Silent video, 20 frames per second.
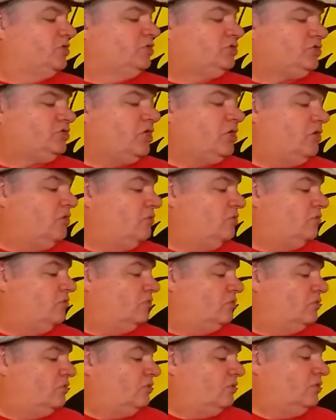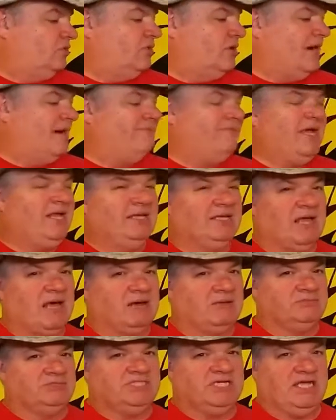So I may
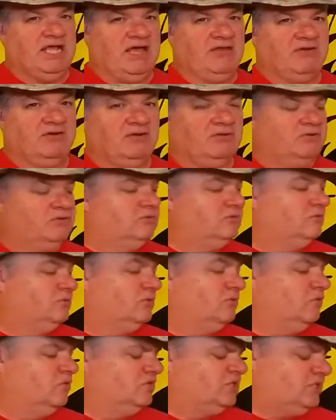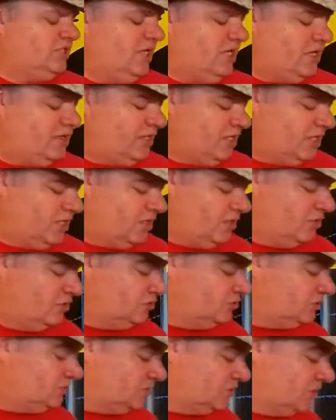lot them together. We'll see how that
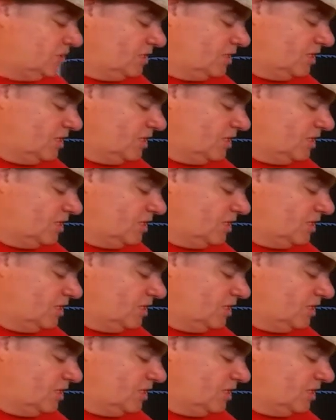goes.